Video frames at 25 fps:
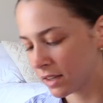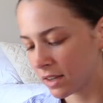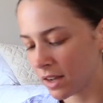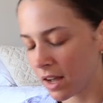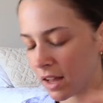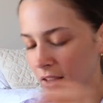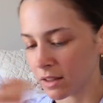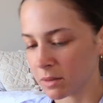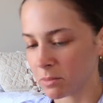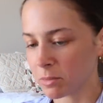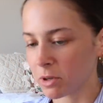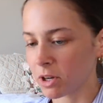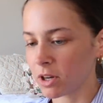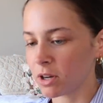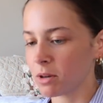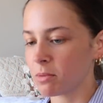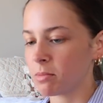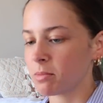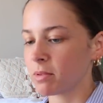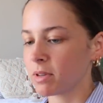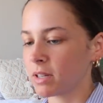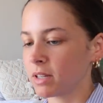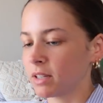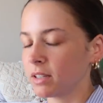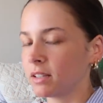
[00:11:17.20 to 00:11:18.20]
Colourpop
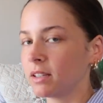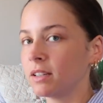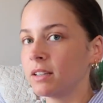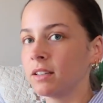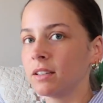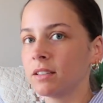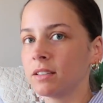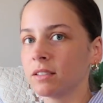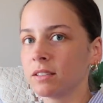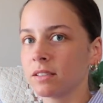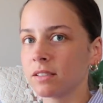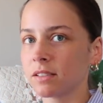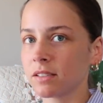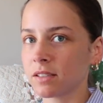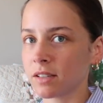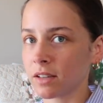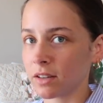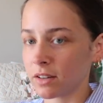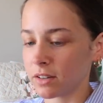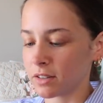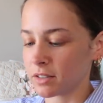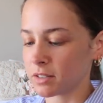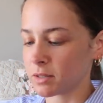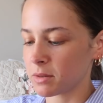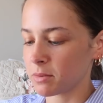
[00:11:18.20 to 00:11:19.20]
so
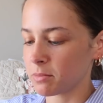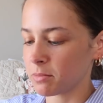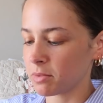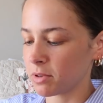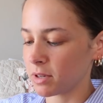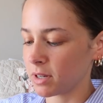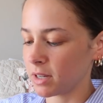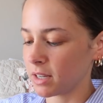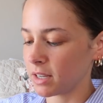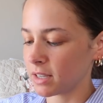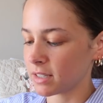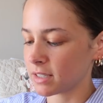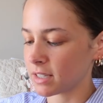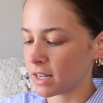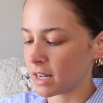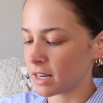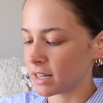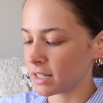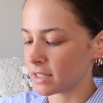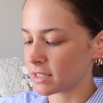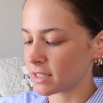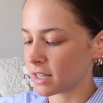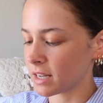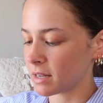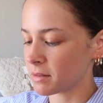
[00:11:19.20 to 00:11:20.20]
it's a pretty
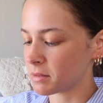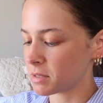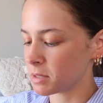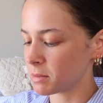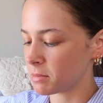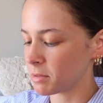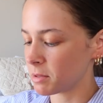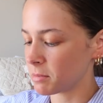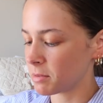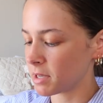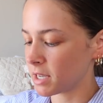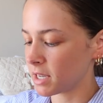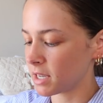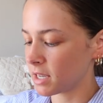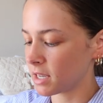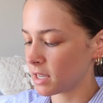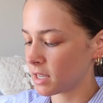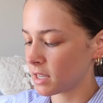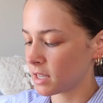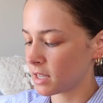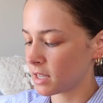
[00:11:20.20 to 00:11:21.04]
exciting time to be me.